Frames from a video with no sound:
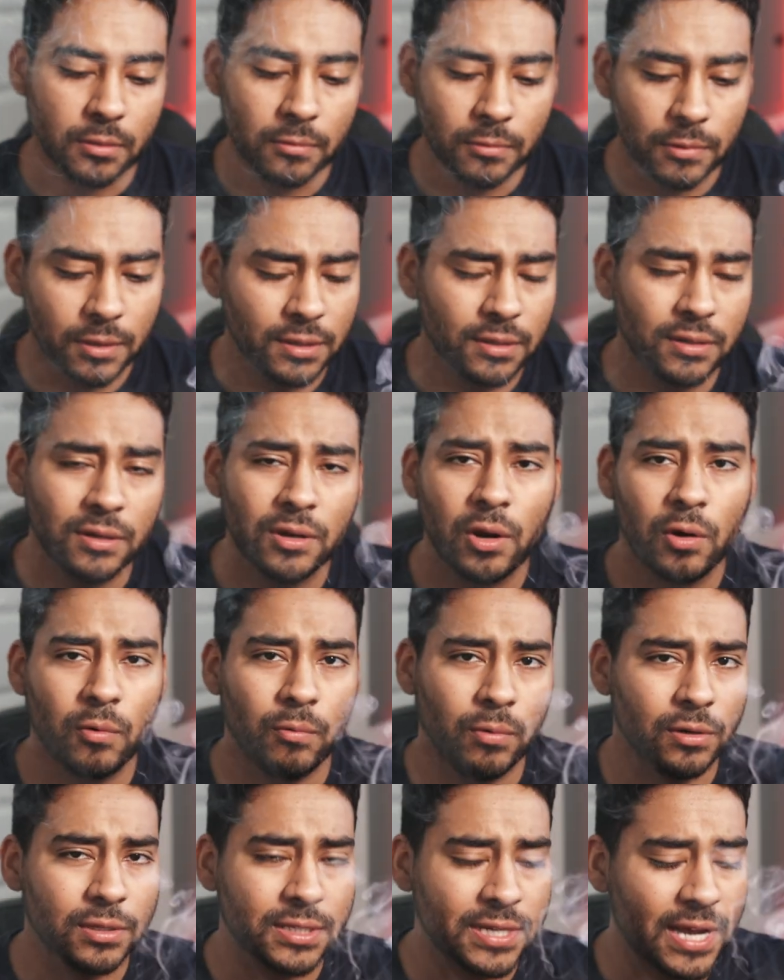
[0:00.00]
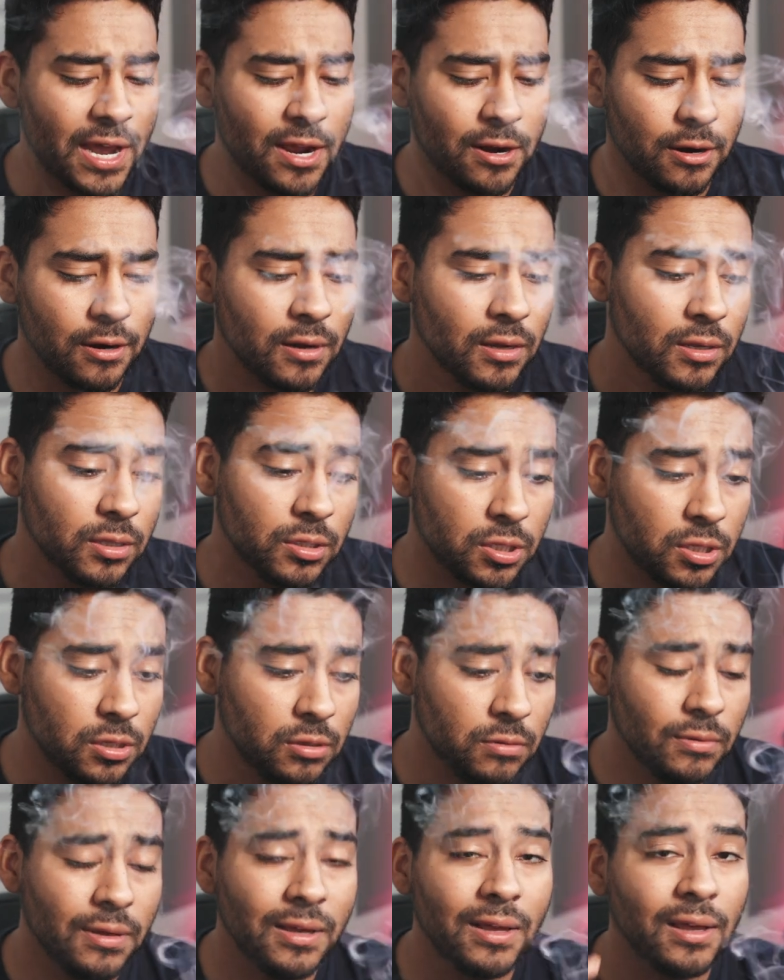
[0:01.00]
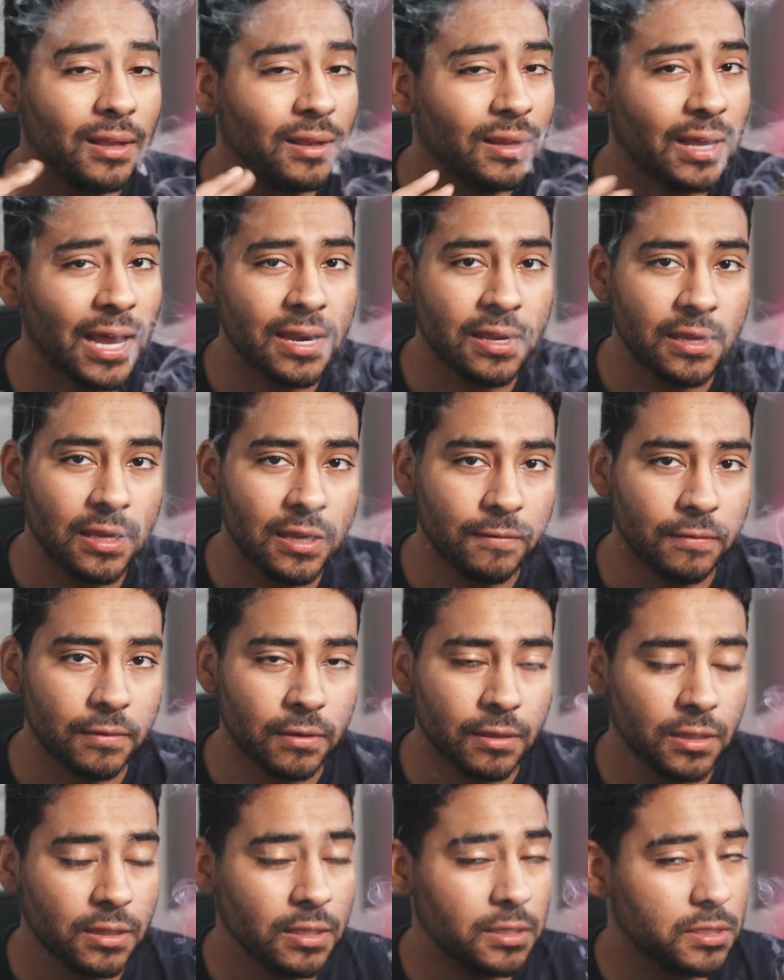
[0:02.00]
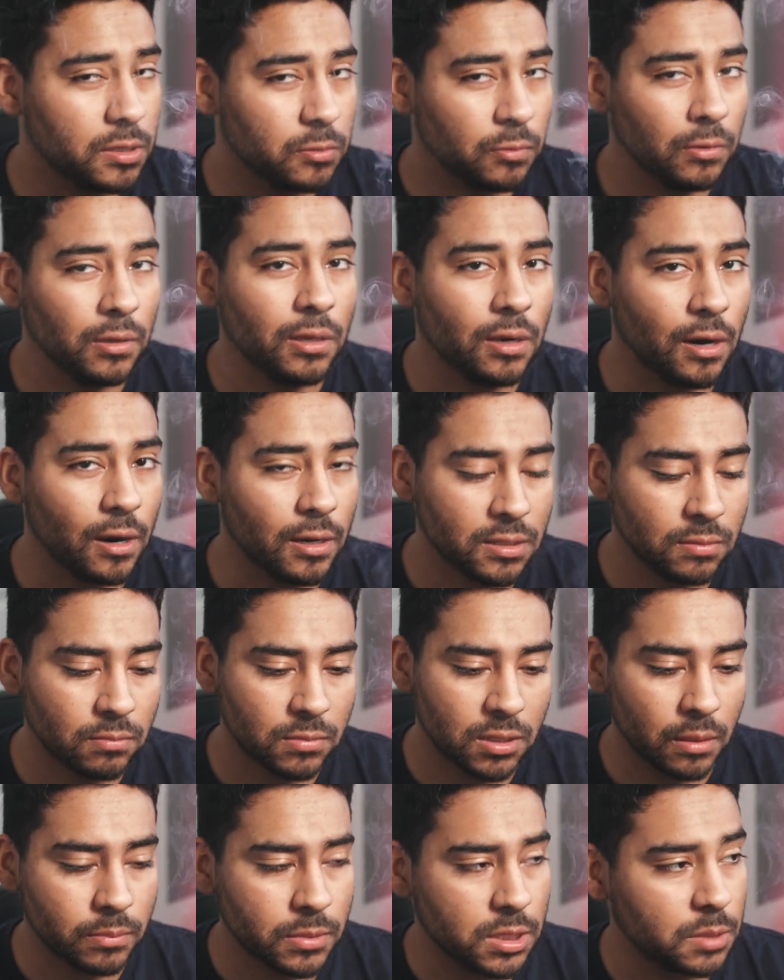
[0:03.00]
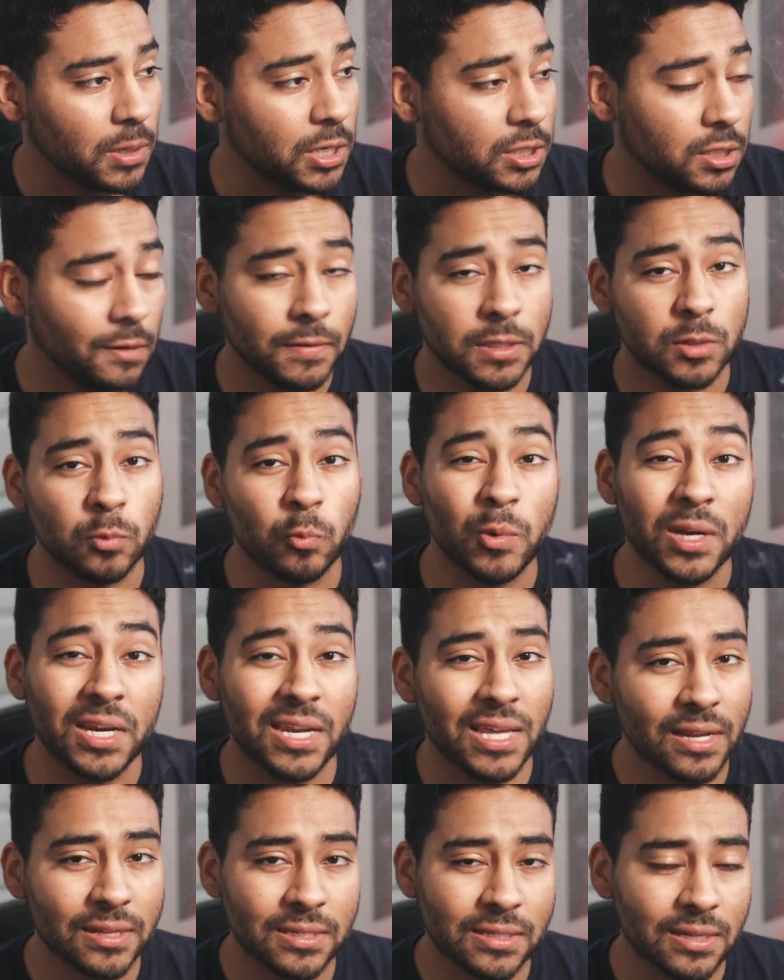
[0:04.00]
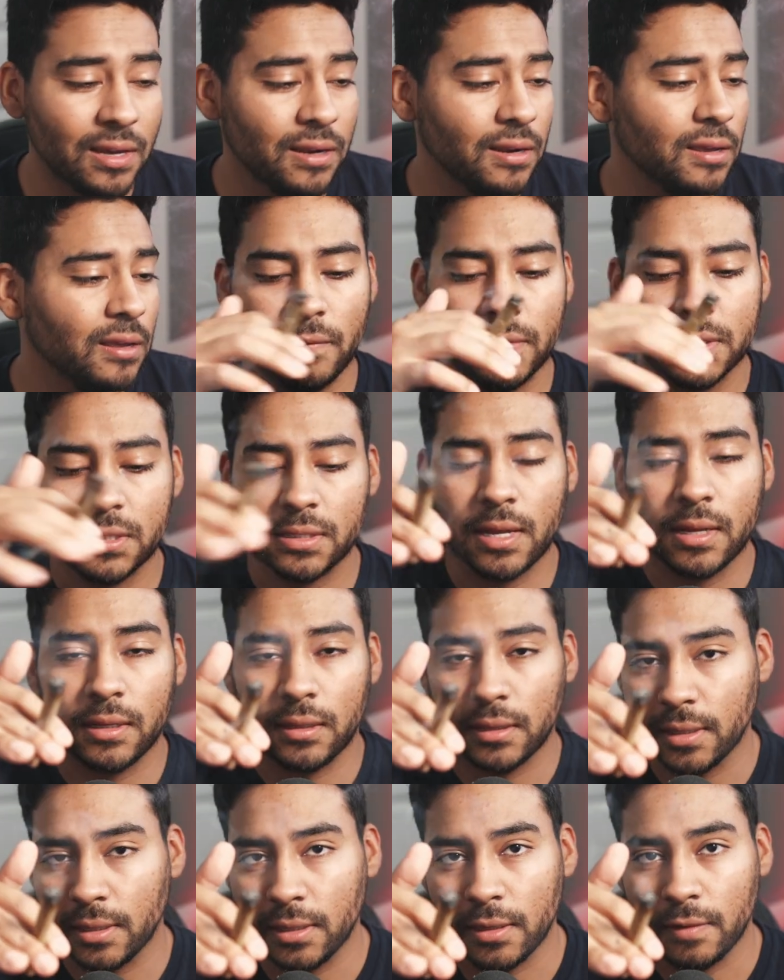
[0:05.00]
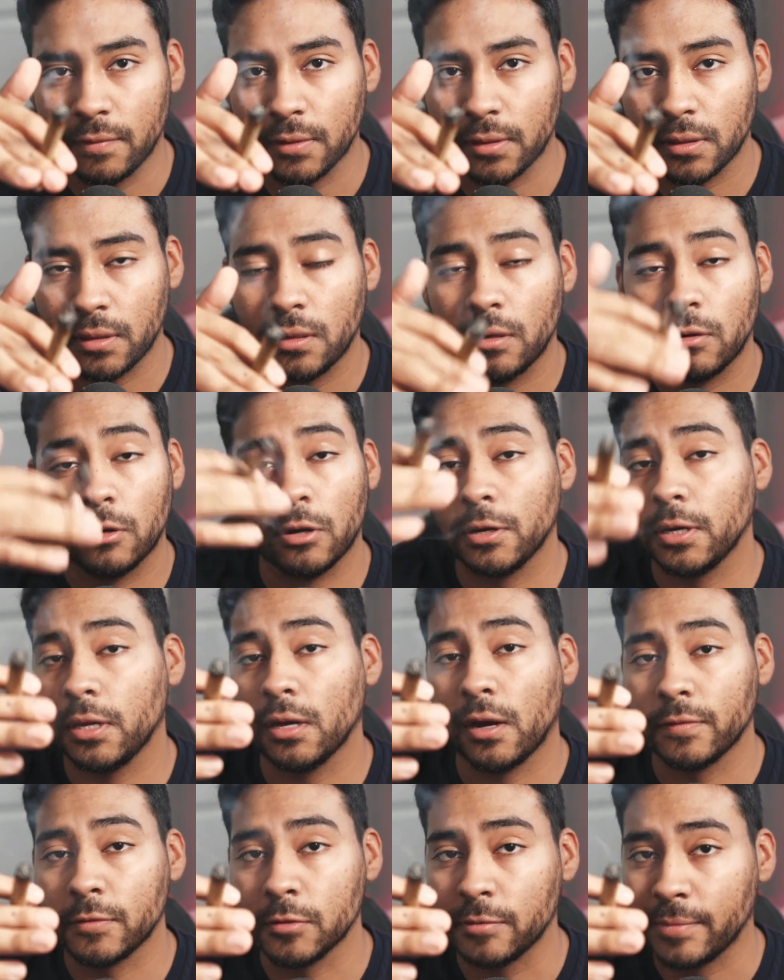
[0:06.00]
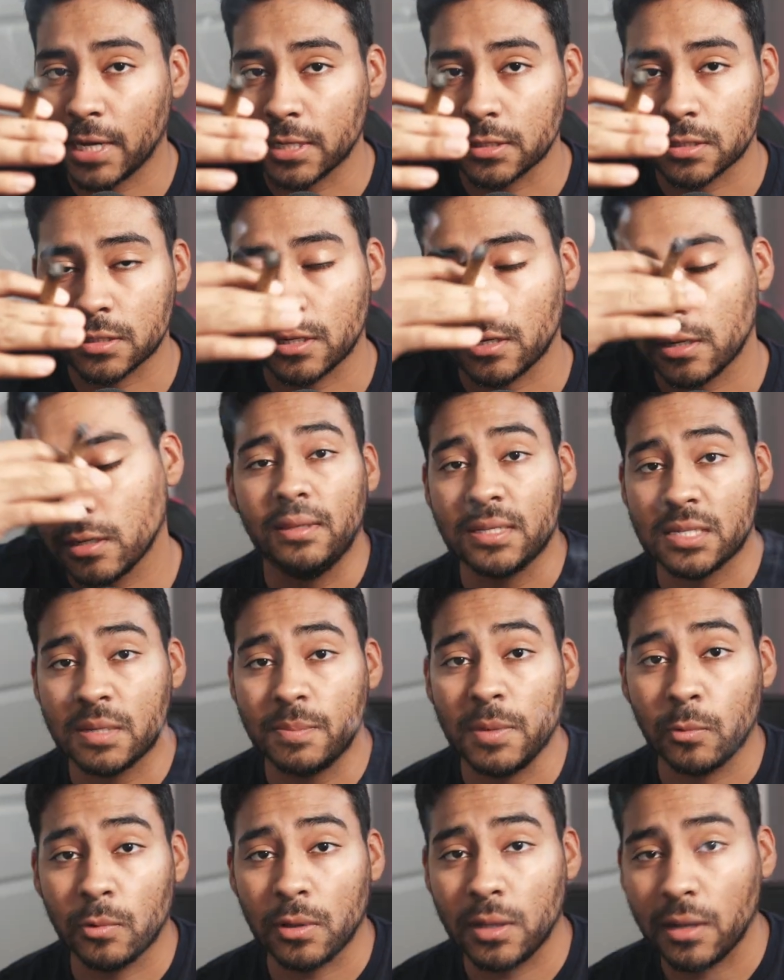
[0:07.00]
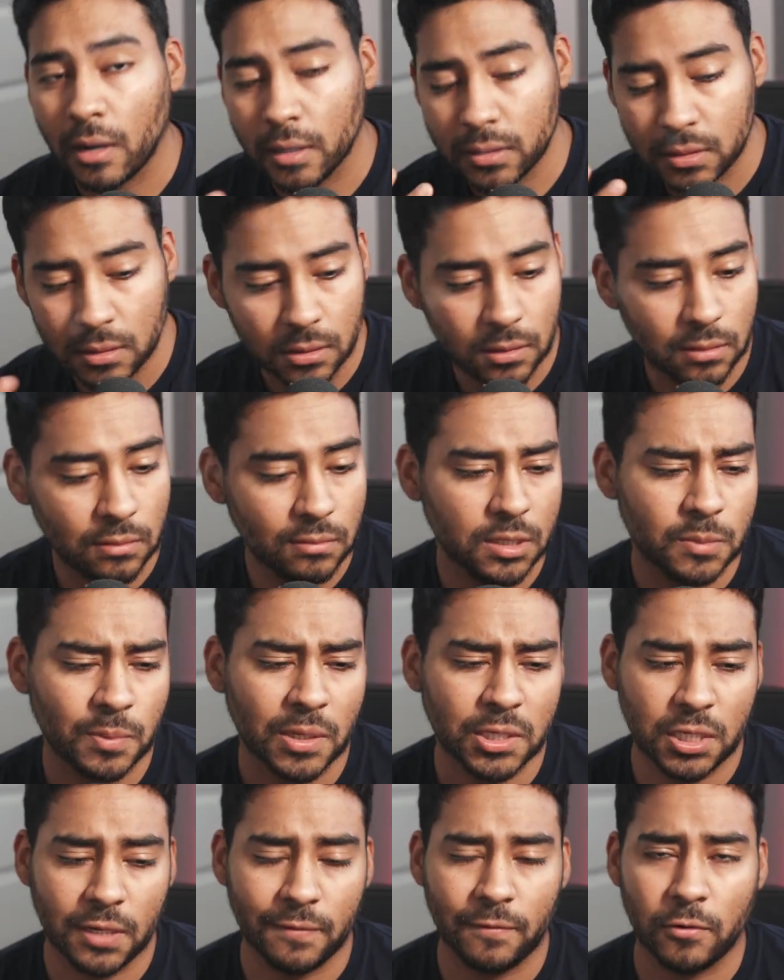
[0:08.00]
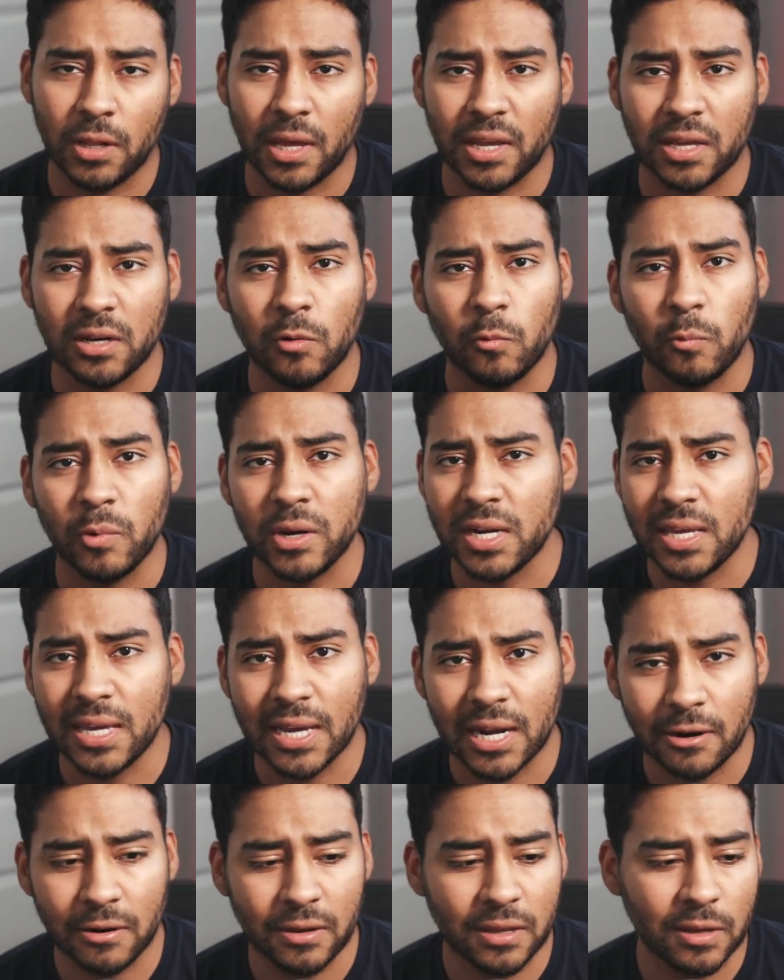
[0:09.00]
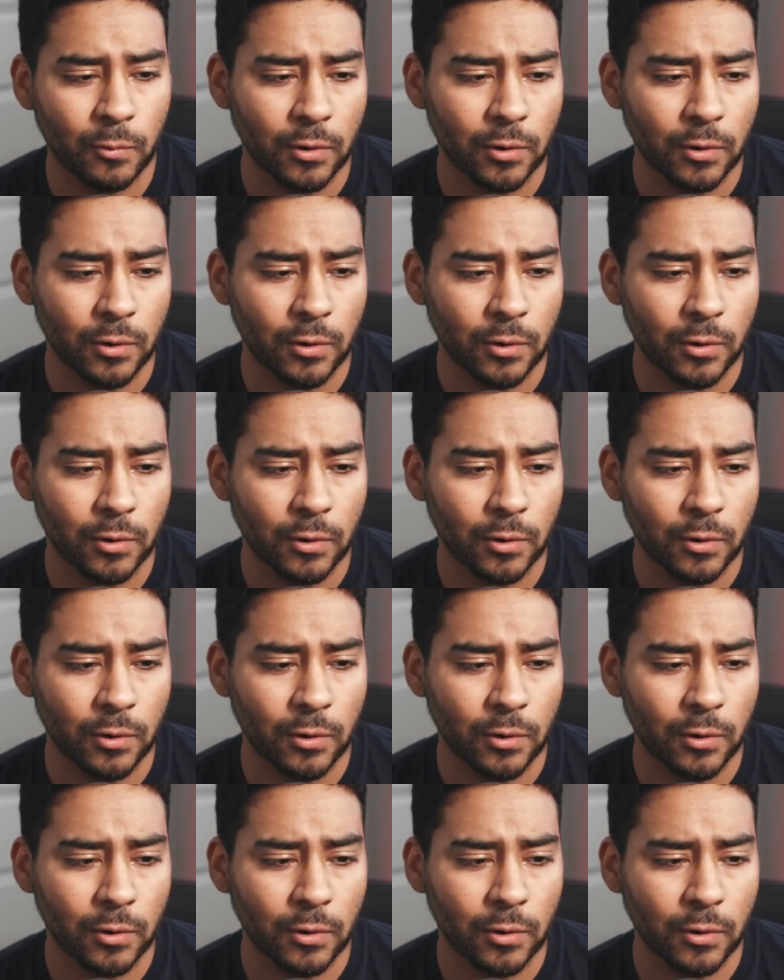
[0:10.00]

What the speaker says: So one, roll tighter. Two, light it evenly. This is really hard sometimes, especially if it's windy outside. If it's not lit evenly, you're already off to a bad start. This can be really hard to do, especially if you're in a windy area